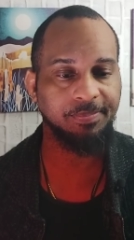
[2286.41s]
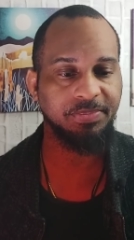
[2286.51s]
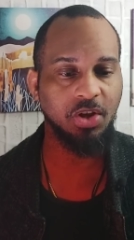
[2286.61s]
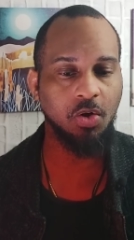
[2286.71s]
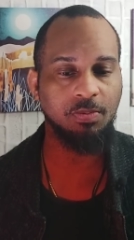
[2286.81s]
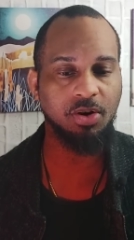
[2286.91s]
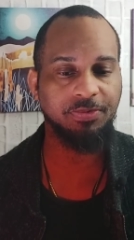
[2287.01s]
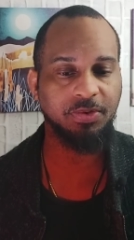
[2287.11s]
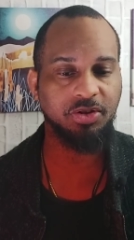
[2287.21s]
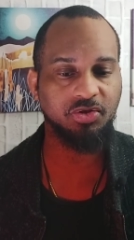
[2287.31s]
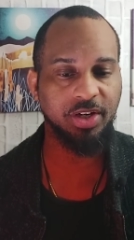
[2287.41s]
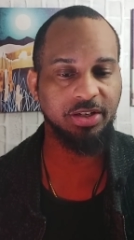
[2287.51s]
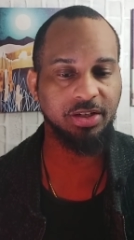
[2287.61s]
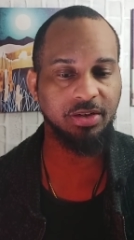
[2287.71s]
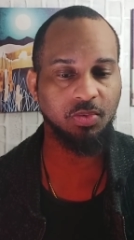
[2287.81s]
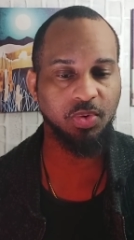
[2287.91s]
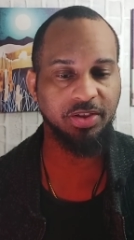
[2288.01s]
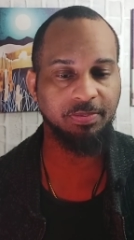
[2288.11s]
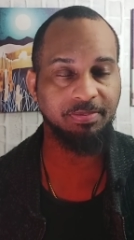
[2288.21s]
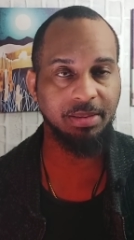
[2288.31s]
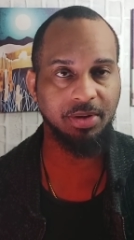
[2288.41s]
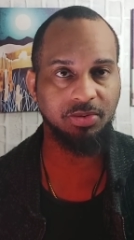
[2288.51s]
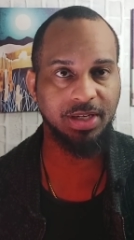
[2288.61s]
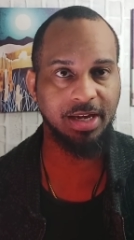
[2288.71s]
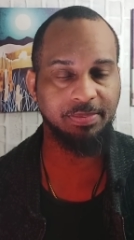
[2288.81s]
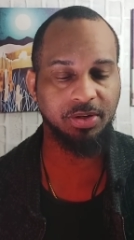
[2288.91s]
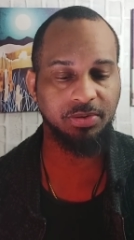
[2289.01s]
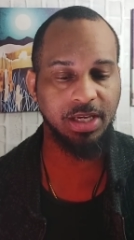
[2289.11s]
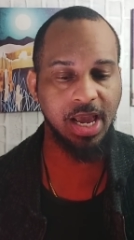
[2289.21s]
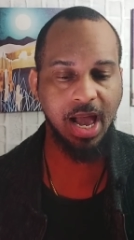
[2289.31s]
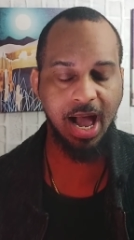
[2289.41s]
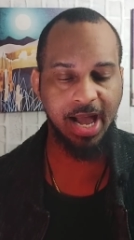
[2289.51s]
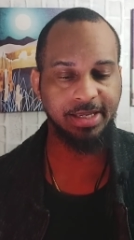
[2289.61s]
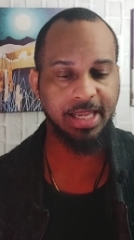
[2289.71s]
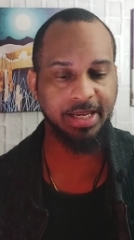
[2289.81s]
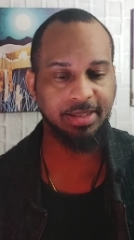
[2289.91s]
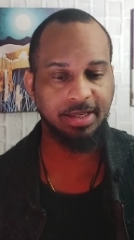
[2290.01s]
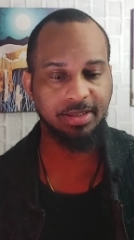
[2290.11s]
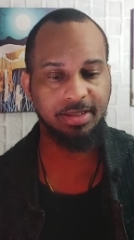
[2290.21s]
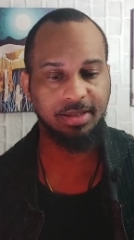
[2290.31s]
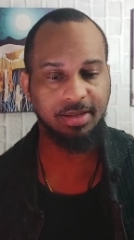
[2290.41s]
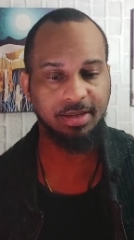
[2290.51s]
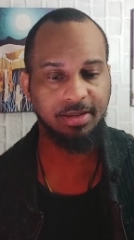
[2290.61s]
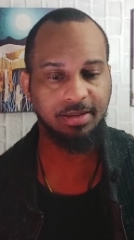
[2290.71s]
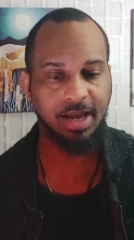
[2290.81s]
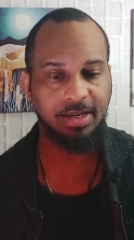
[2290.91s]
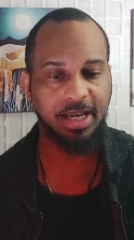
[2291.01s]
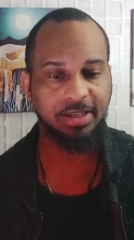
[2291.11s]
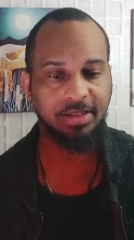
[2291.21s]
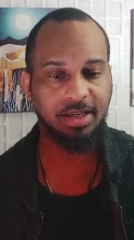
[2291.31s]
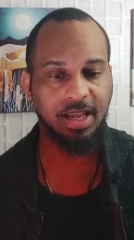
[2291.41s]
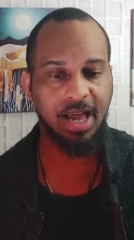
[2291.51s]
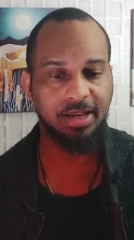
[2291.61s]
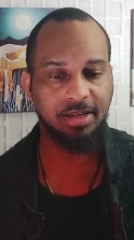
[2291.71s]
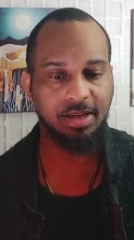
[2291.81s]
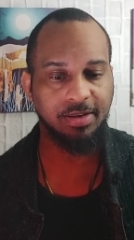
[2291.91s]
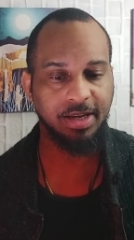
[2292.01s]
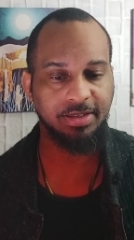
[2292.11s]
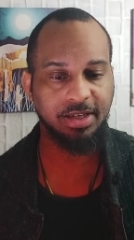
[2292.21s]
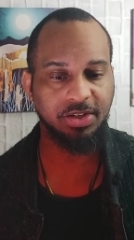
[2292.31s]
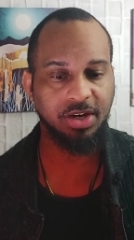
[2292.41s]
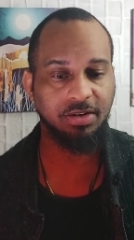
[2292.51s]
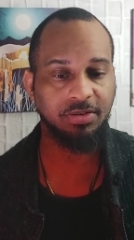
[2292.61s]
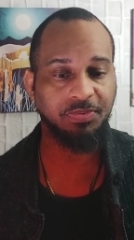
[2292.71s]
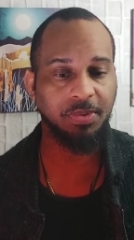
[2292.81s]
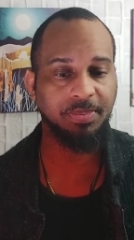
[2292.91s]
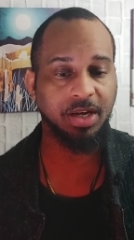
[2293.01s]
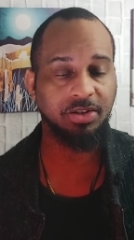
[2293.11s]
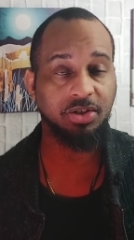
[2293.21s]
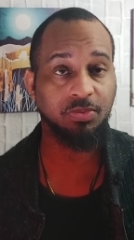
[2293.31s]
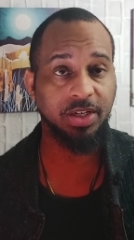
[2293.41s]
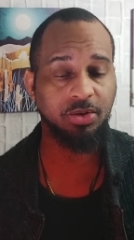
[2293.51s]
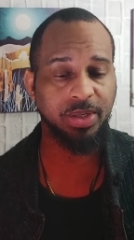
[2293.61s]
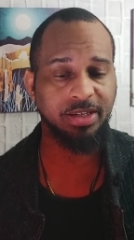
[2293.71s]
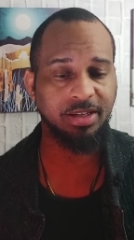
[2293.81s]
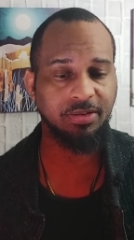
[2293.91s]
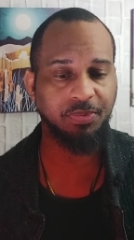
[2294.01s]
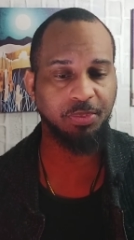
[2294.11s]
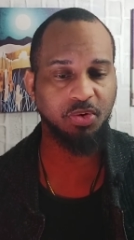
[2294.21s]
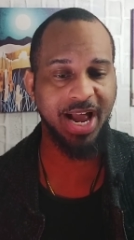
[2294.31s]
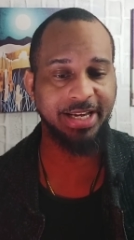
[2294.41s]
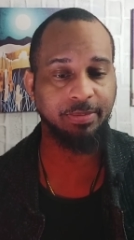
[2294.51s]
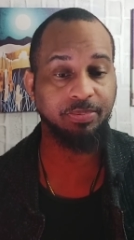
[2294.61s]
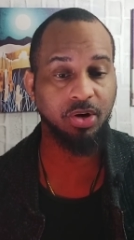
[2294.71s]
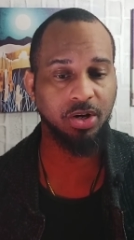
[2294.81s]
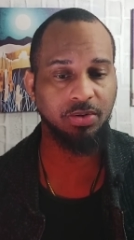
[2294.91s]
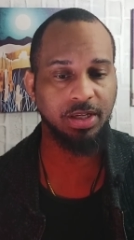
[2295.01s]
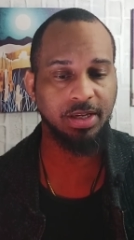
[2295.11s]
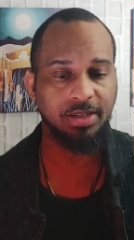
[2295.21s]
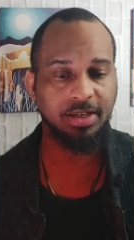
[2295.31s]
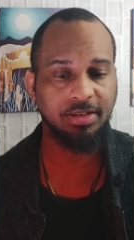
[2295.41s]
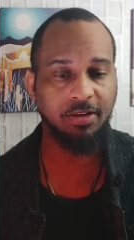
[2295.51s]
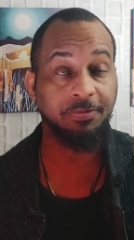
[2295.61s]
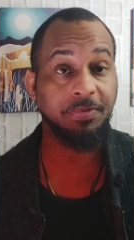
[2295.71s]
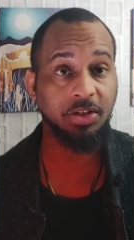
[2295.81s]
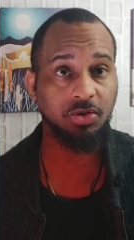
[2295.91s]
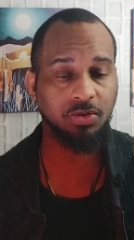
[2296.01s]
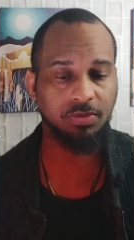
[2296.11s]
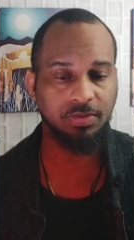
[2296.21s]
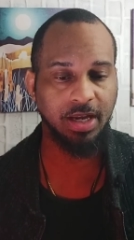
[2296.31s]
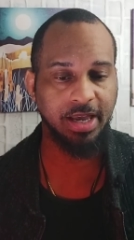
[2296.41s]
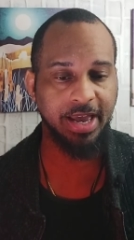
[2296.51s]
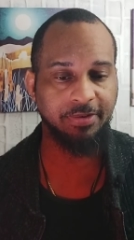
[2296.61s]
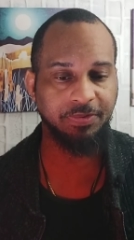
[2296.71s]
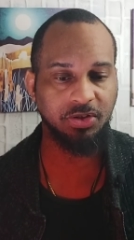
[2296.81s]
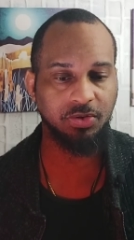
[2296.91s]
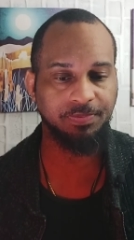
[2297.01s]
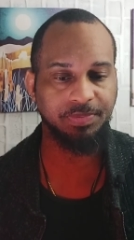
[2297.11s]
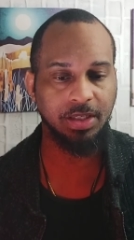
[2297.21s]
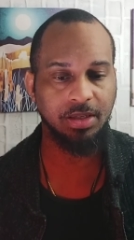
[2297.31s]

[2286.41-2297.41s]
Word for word: No more frustration with memo typos. I like this. I like this a lot. It says here, this is from, uh, she retweeted this from Kraken Pro. It says official, uh, at official.